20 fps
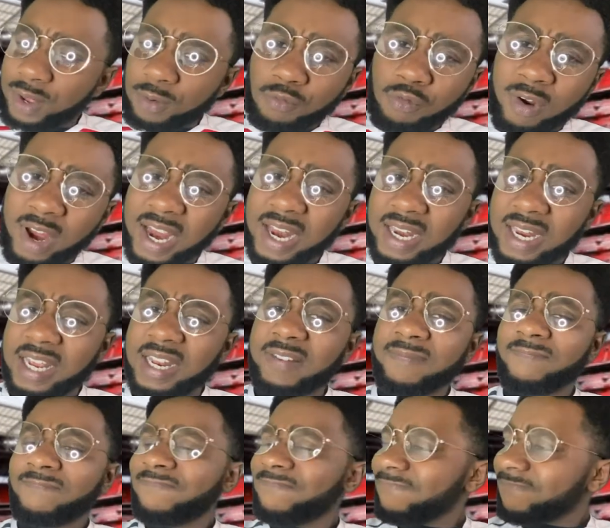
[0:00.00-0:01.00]

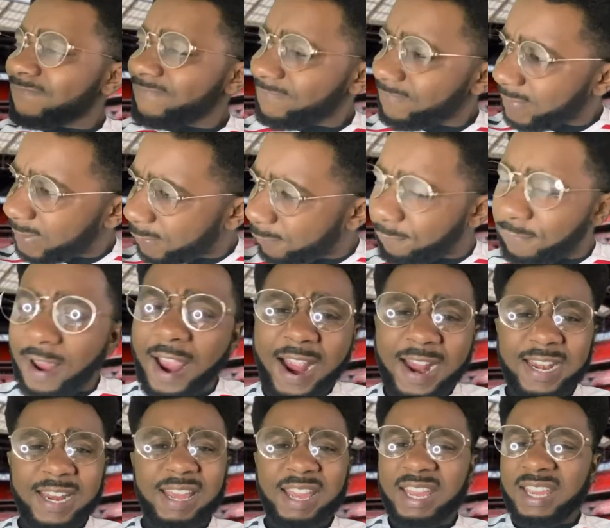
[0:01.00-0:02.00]
raining
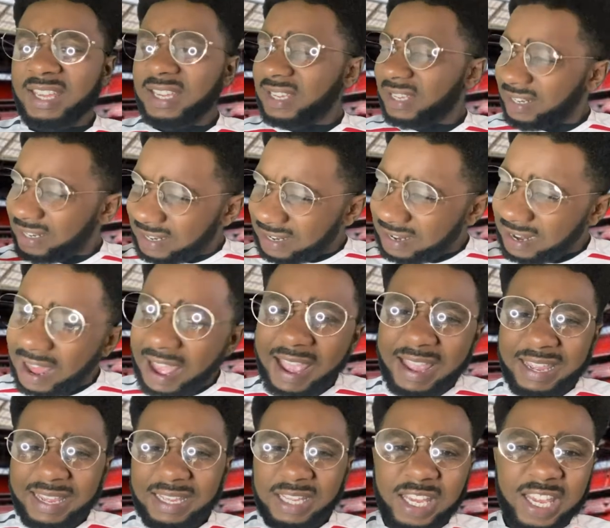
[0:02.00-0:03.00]
Friday night,